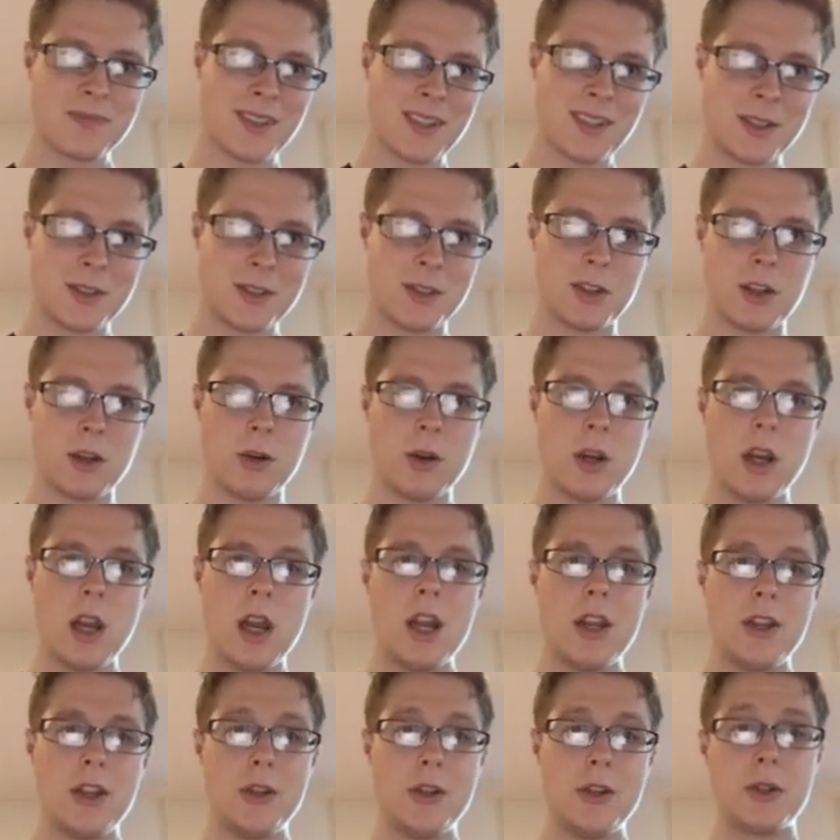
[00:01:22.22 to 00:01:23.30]
So
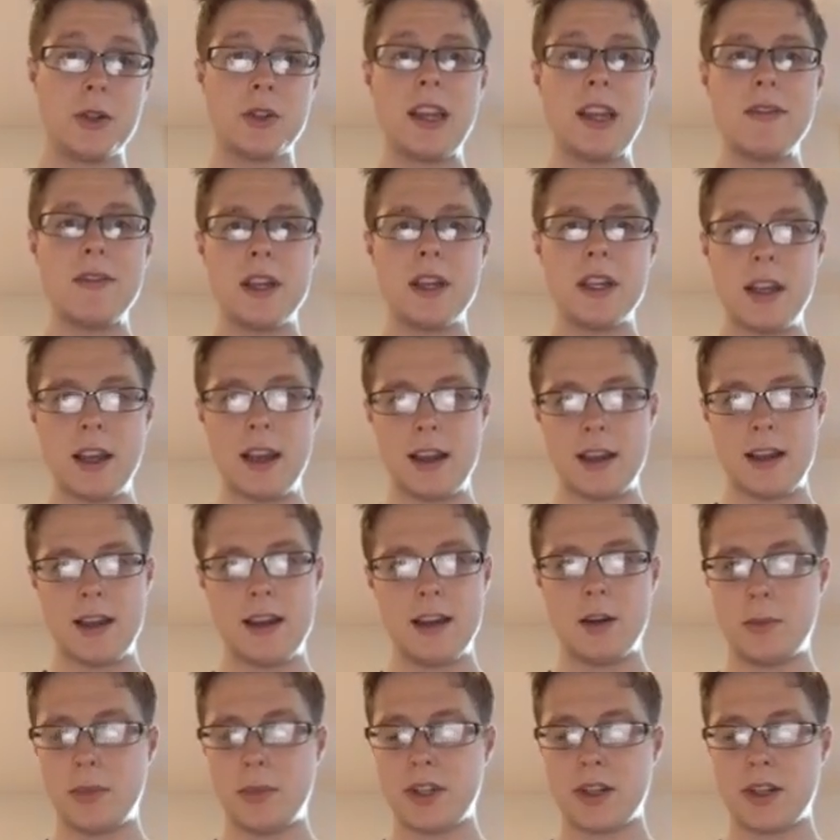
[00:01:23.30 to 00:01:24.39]
you can save it in
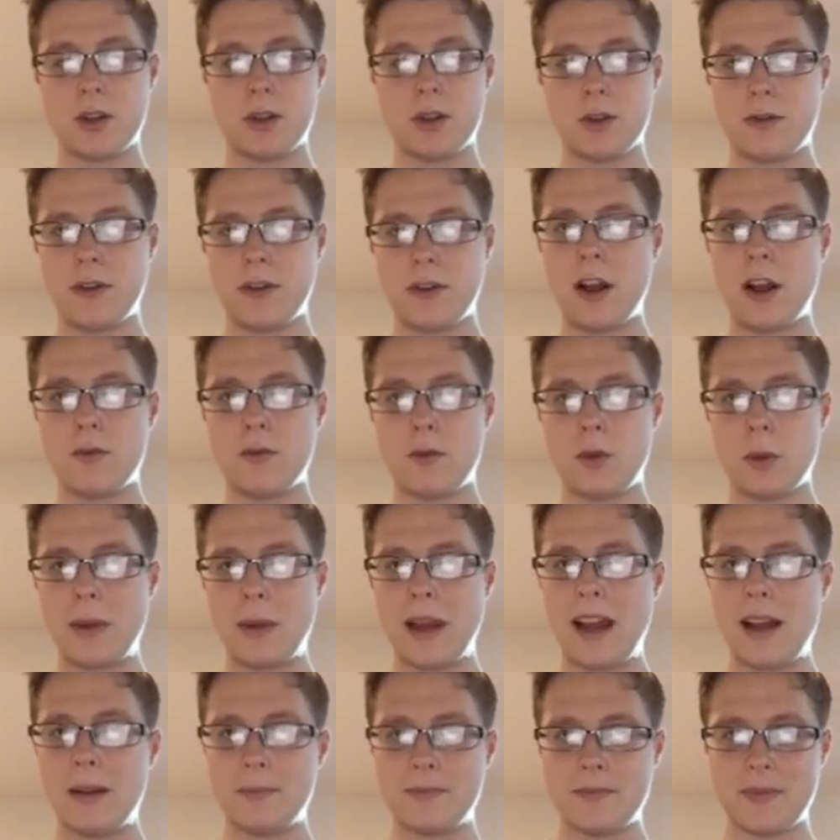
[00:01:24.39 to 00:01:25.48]
a particular file
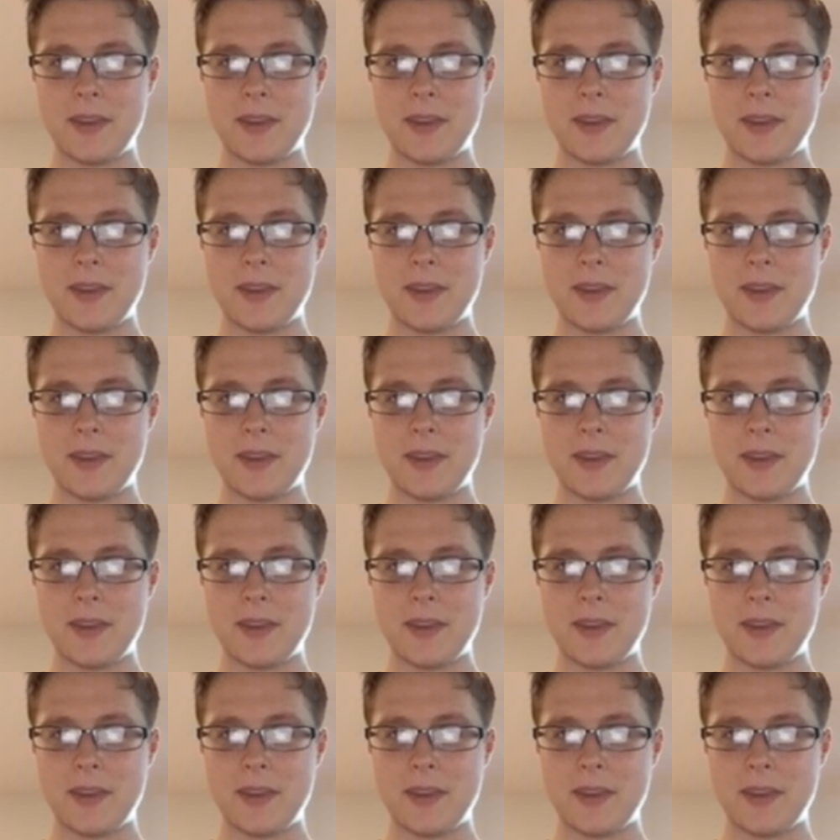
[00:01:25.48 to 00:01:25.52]
format.